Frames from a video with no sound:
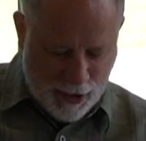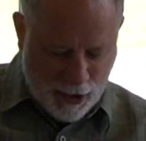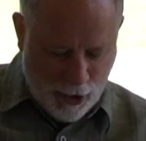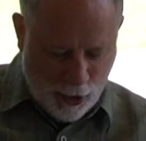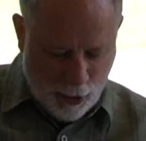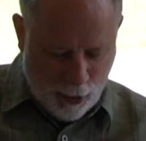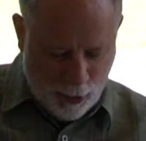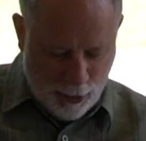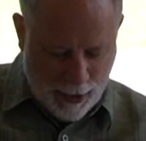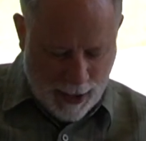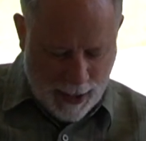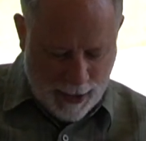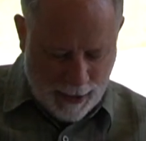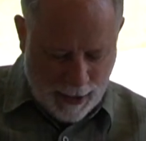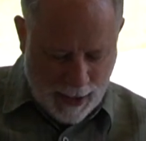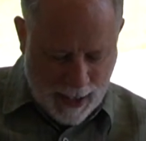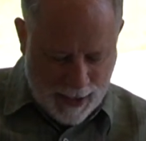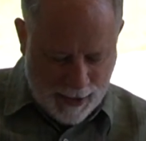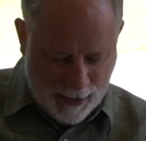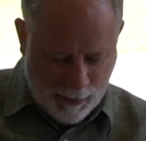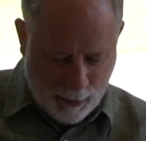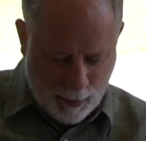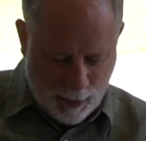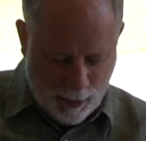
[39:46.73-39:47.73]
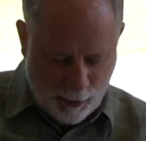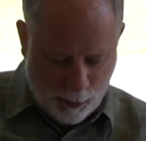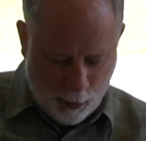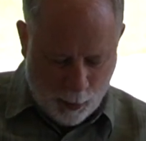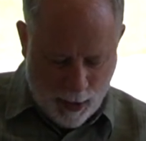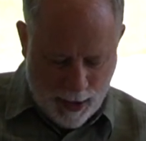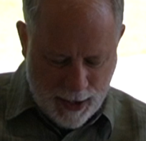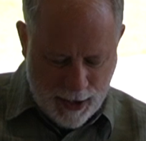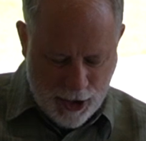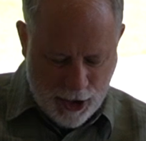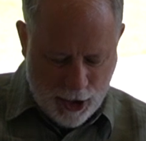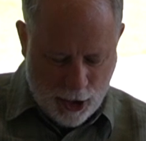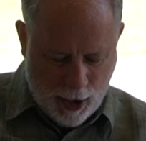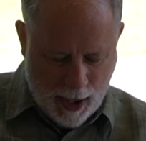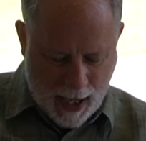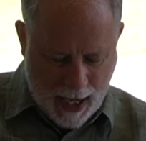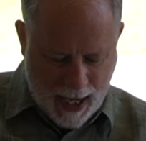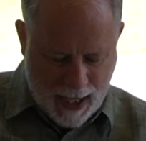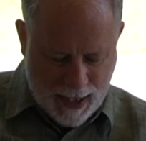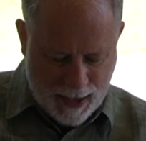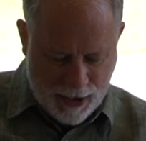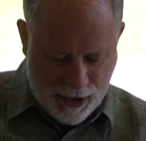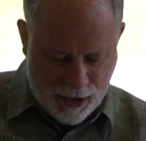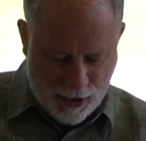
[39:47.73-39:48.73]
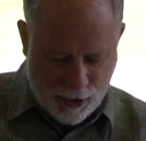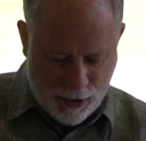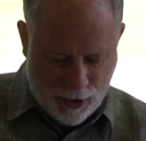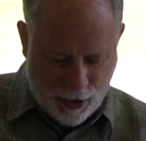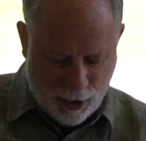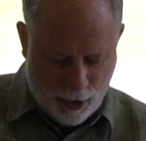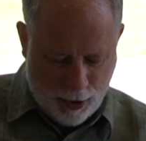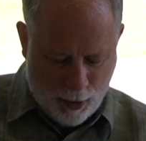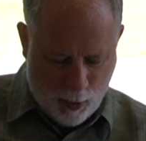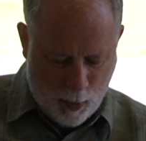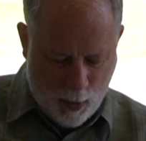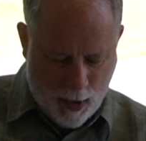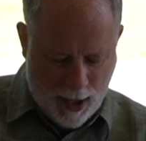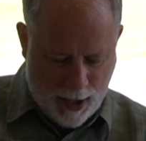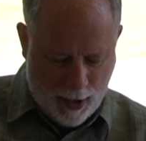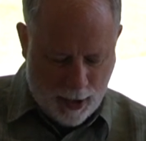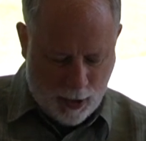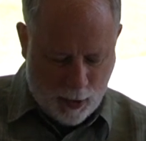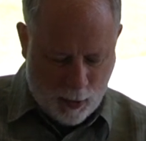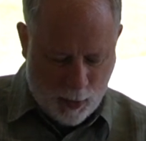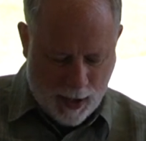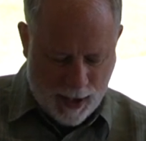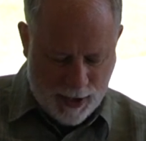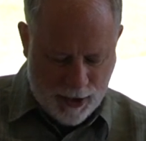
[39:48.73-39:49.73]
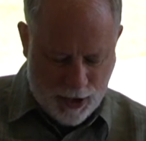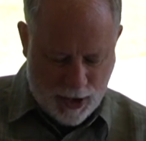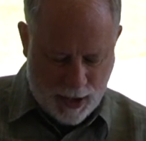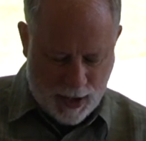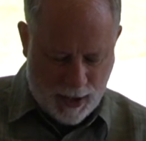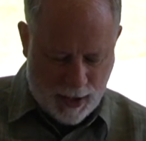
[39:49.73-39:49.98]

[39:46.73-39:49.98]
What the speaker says: so then last one is, what is your answer to the where question?